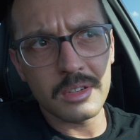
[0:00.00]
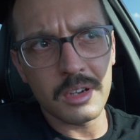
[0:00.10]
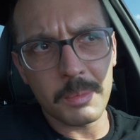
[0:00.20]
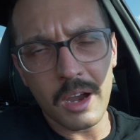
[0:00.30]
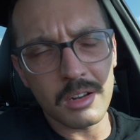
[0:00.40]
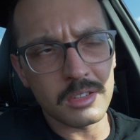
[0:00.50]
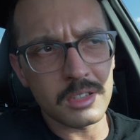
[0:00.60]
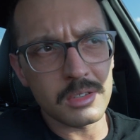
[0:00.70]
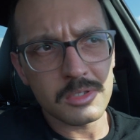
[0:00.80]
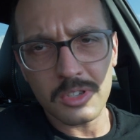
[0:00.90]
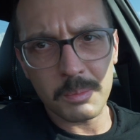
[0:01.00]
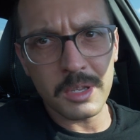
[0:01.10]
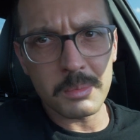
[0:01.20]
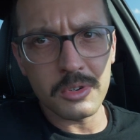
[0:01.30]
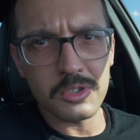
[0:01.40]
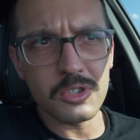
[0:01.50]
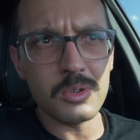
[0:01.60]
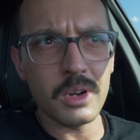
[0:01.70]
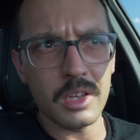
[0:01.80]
Apparently, some people do,